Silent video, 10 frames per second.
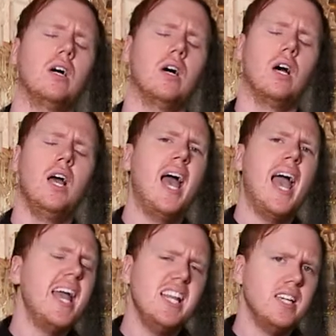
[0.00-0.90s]
uh,
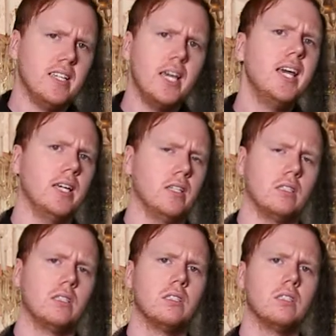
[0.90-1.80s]
any
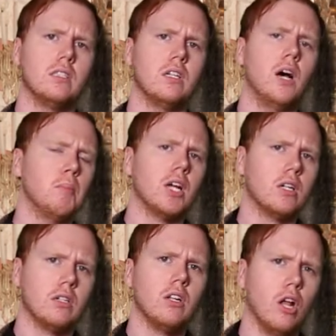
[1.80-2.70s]
kings
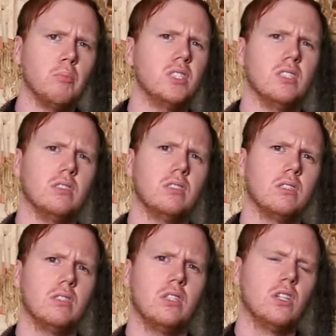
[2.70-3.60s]
among lobsters.
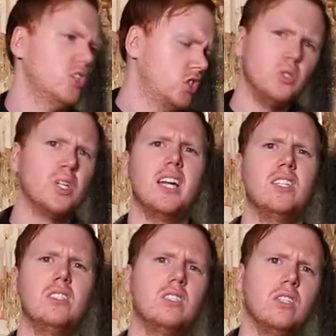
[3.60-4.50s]
Closest you'll get
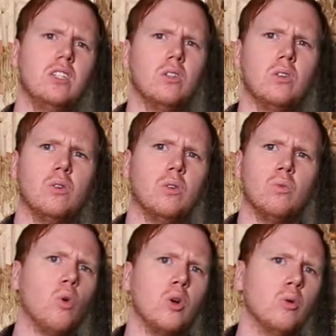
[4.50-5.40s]
is
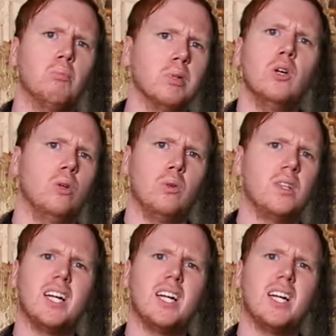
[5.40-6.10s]
royal blue, and